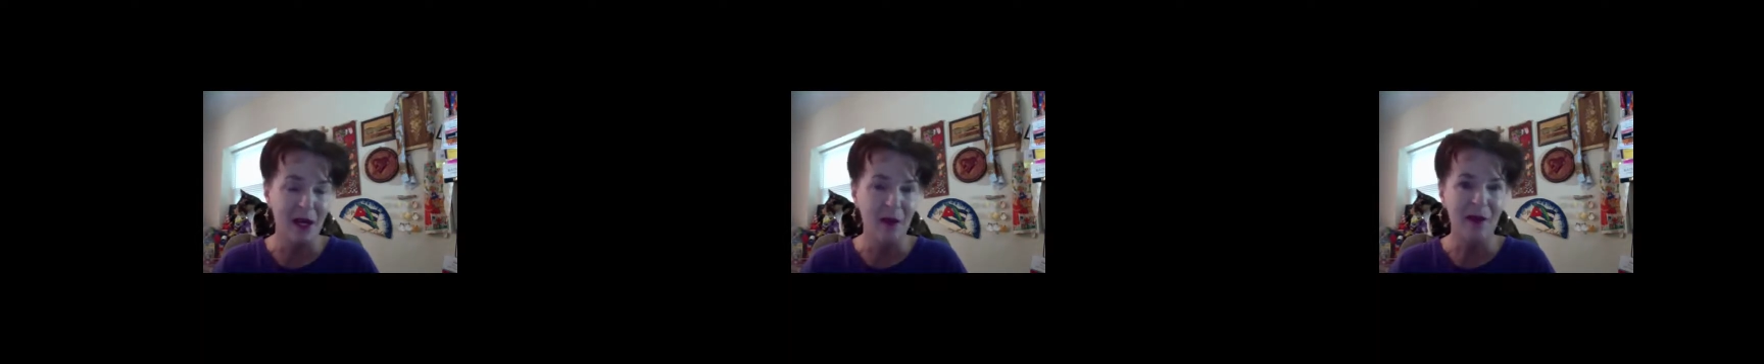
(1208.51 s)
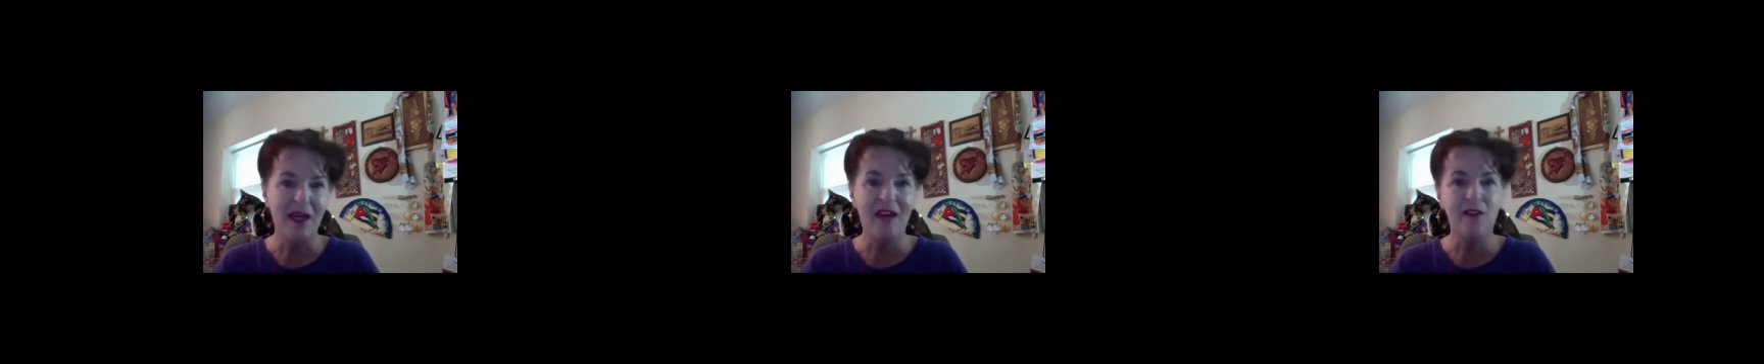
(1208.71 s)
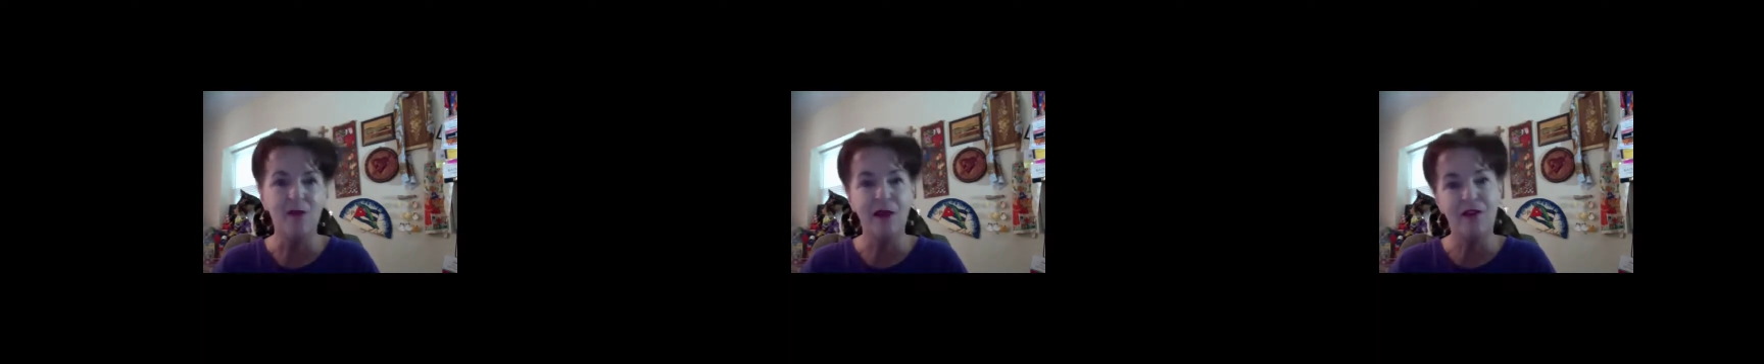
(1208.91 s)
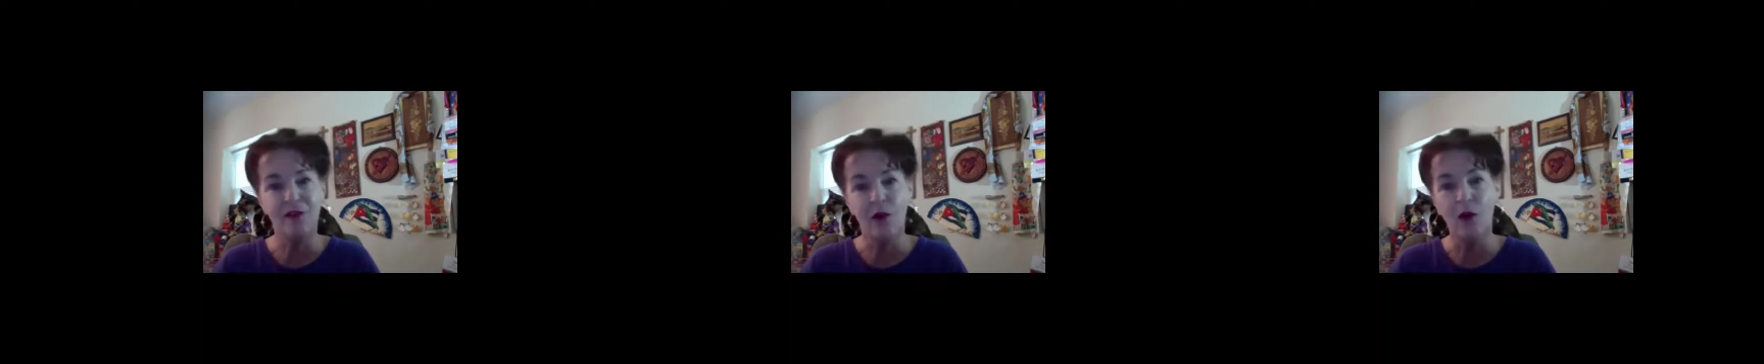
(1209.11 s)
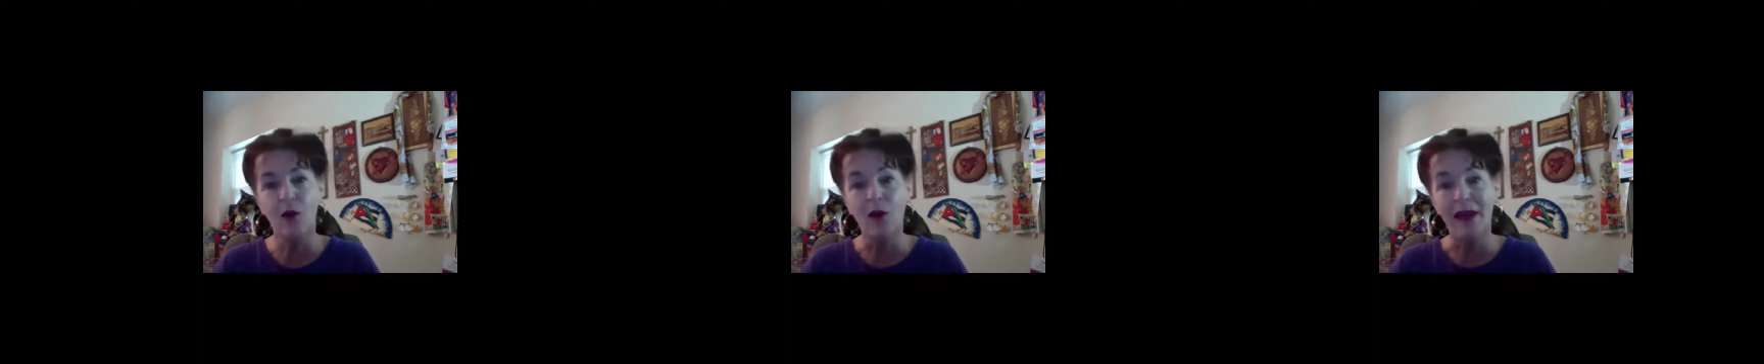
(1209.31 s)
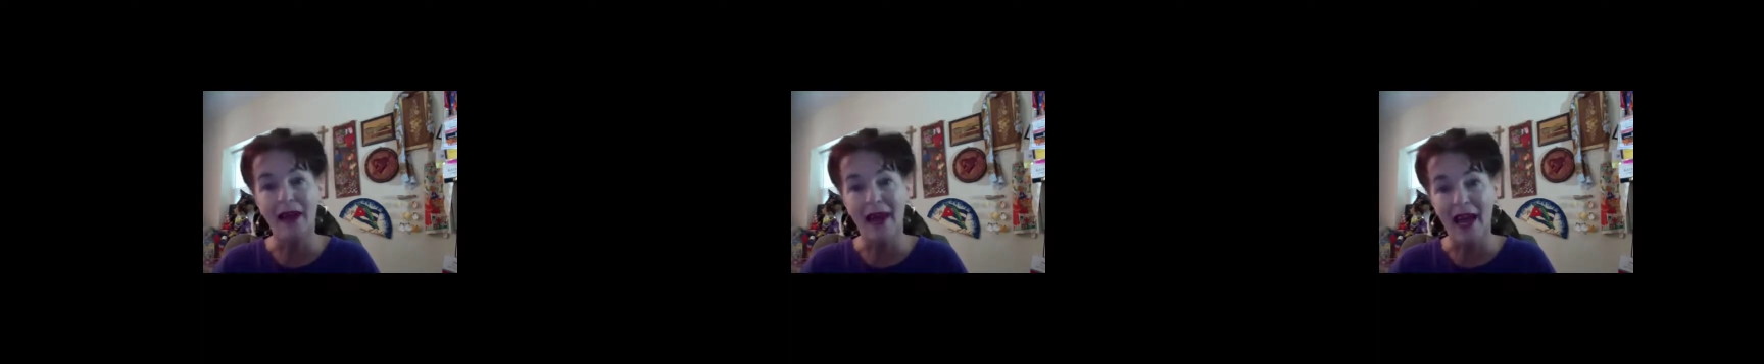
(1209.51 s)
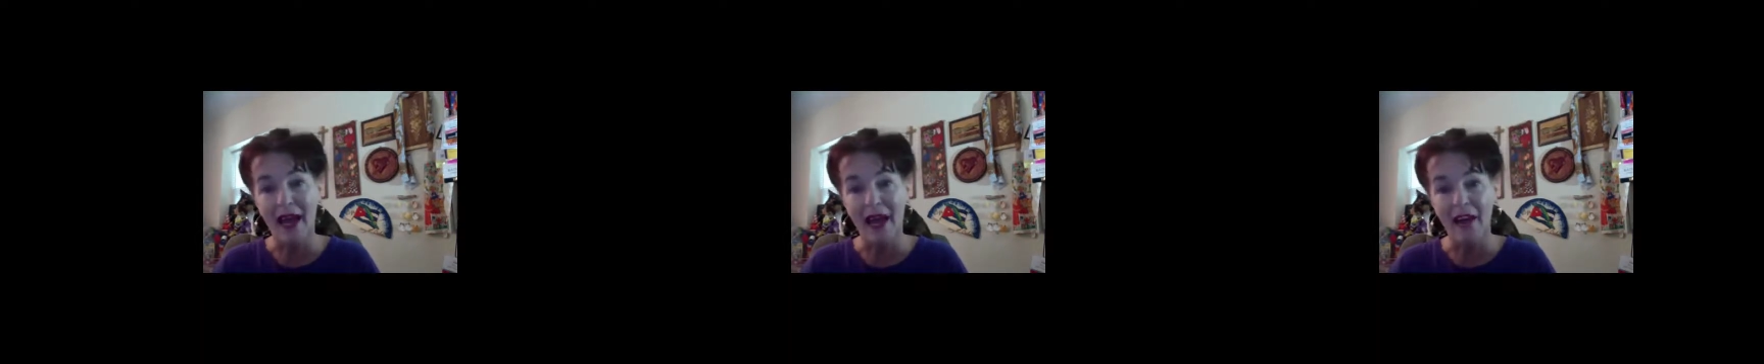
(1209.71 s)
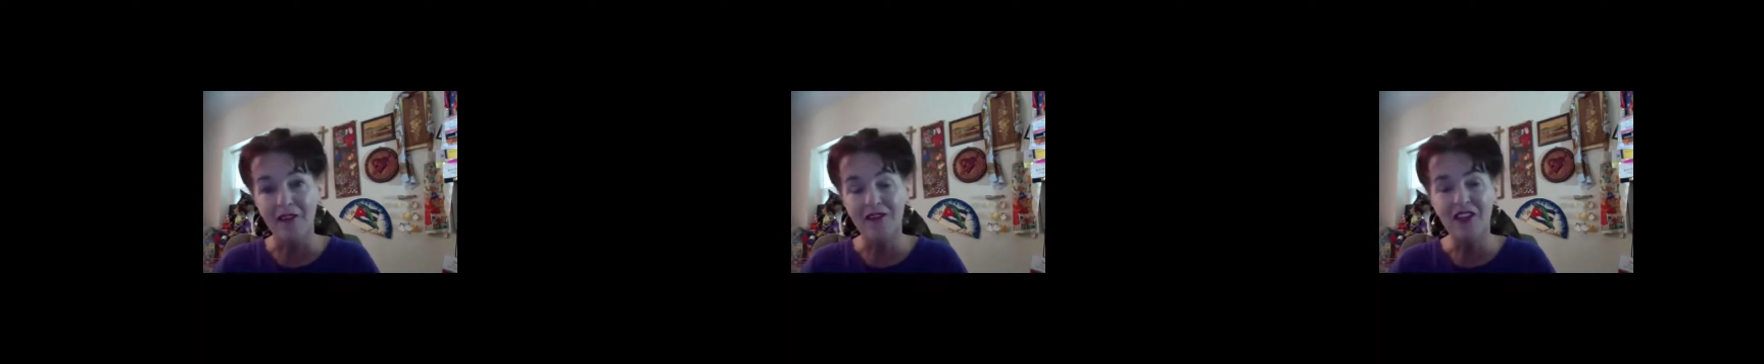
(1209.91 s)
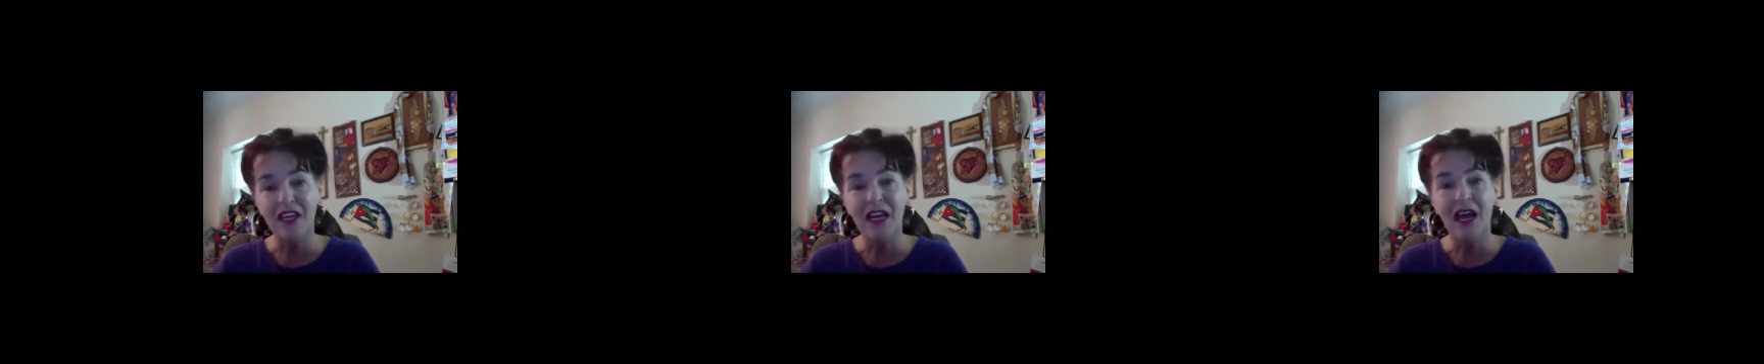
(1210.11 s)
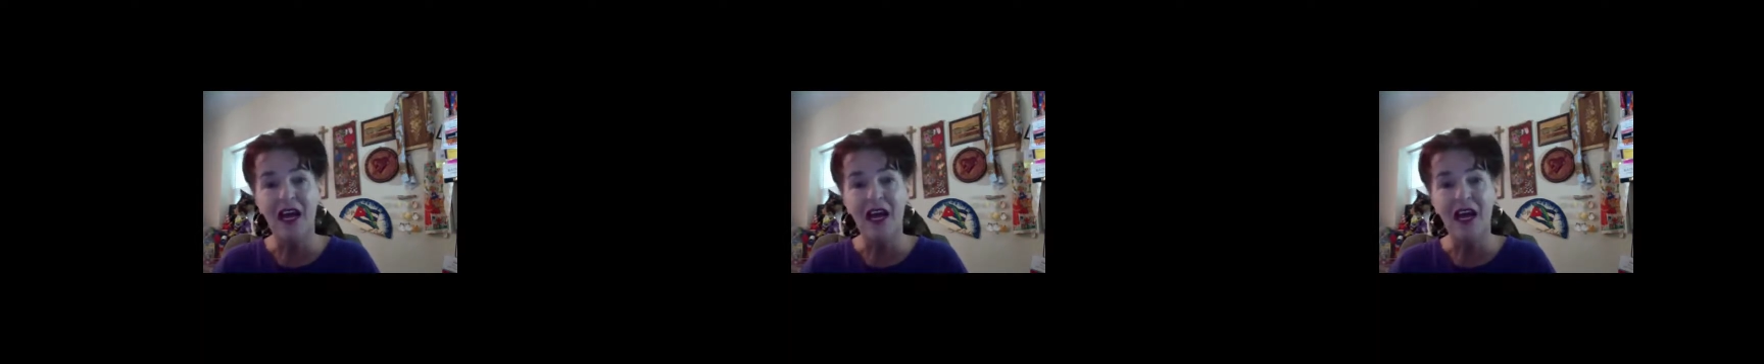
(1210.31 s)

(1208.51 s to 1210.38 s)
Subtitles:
because before we left,